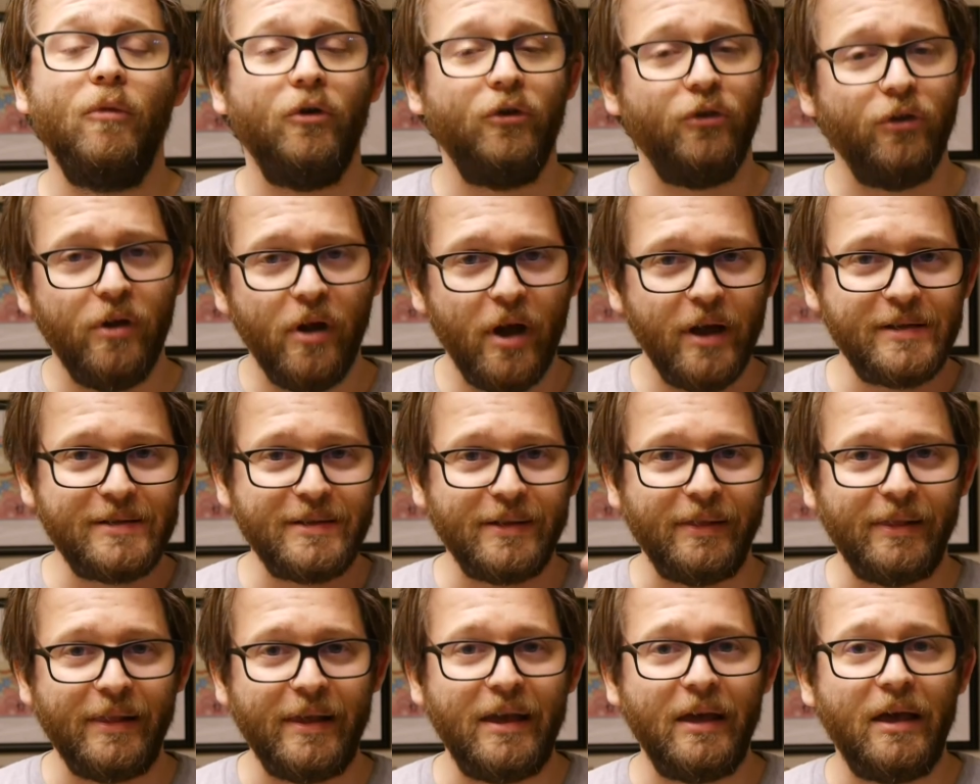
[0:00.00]
There's a nice
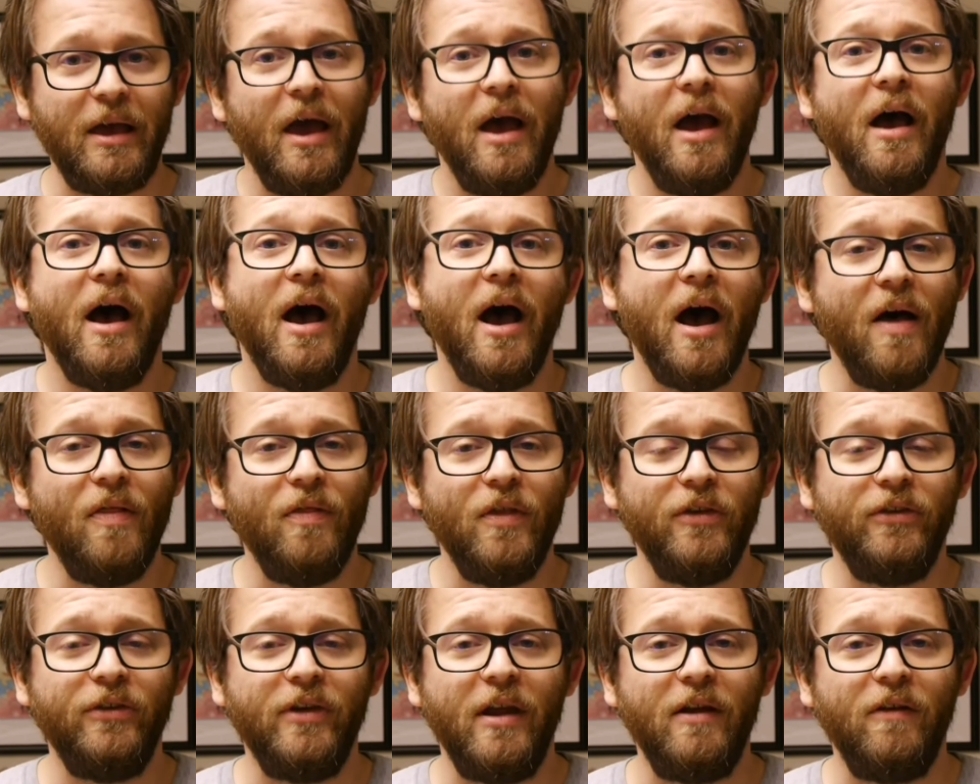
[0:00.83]
link on
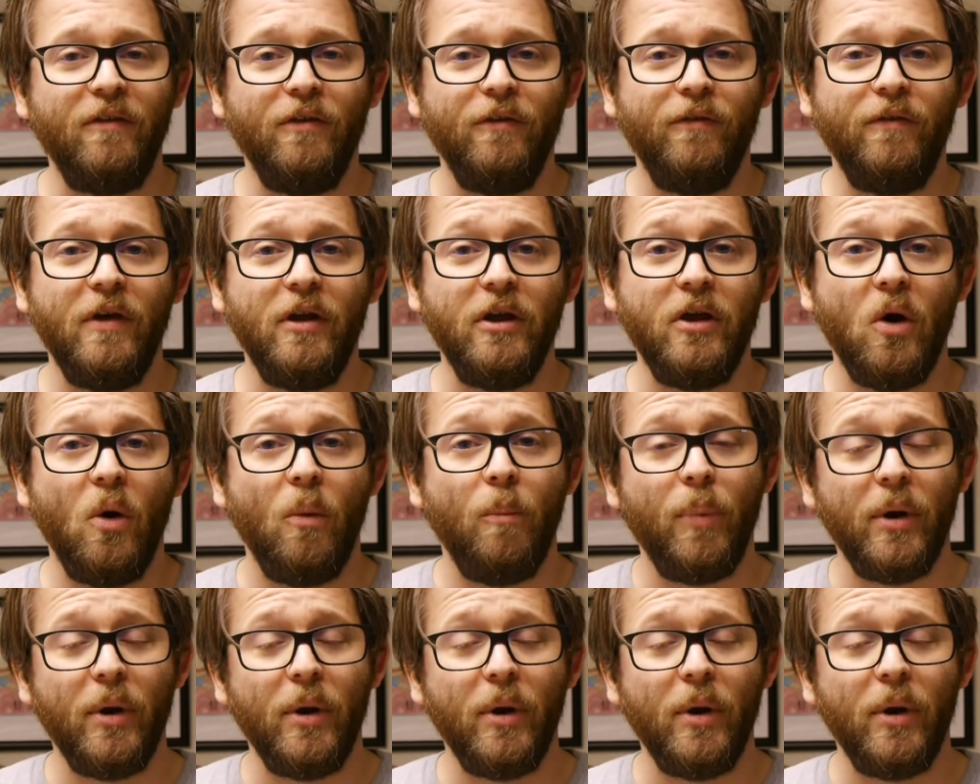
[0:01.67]
this end of the video.